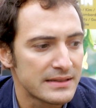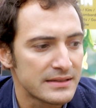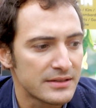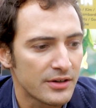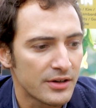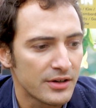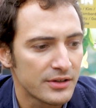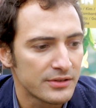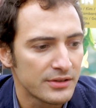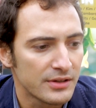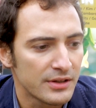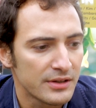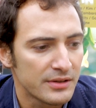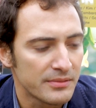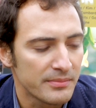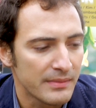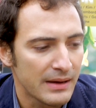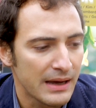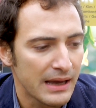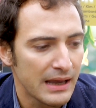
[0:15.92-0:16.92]

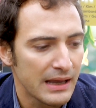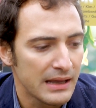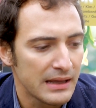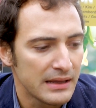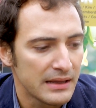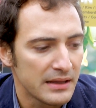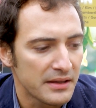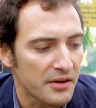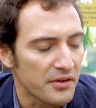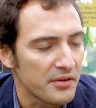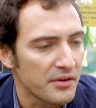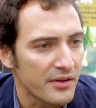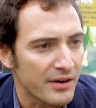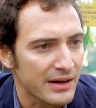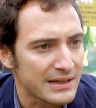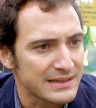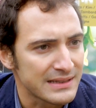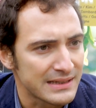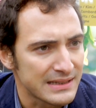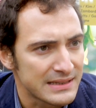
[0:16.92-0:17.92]
started my career
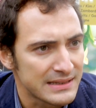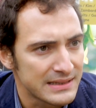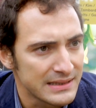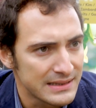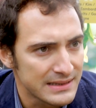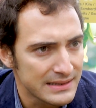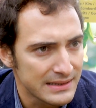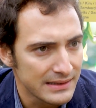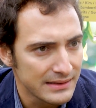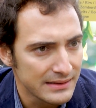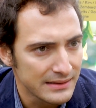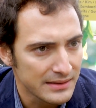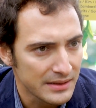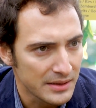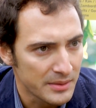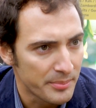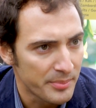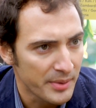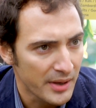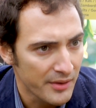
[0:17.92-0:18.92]
as an
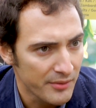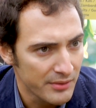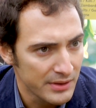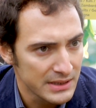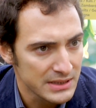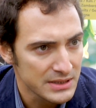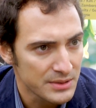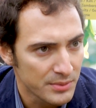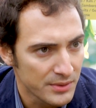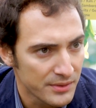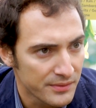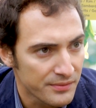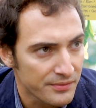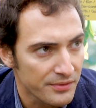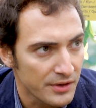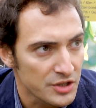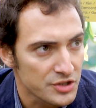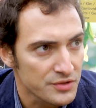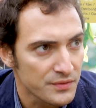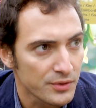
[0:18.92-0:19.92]
assistant in Paris with
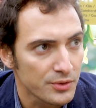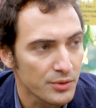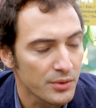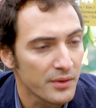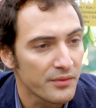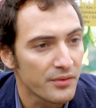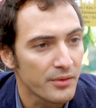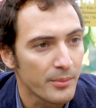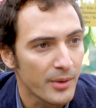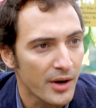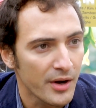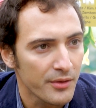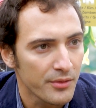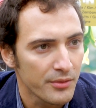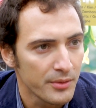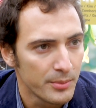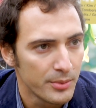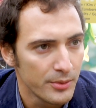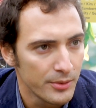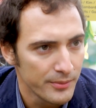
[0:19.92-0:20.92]
French photographer Marc
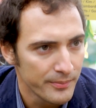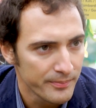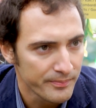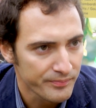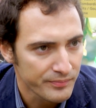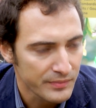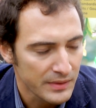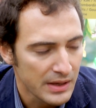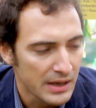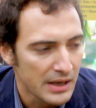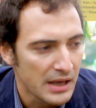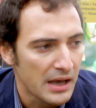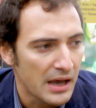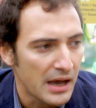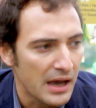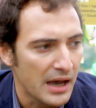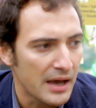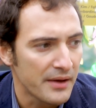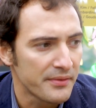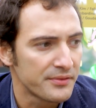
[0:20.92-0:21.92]
Ribou.
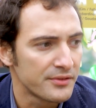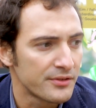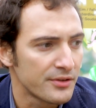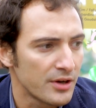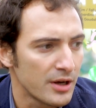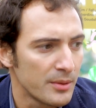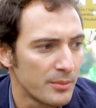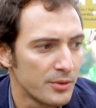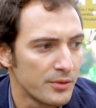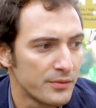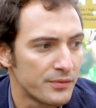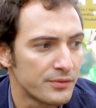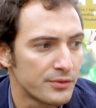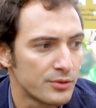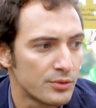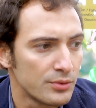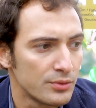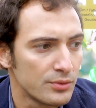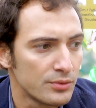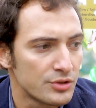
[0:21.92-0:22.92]
After I
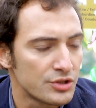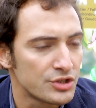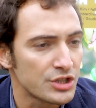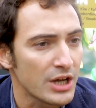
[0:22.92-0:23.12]
moved to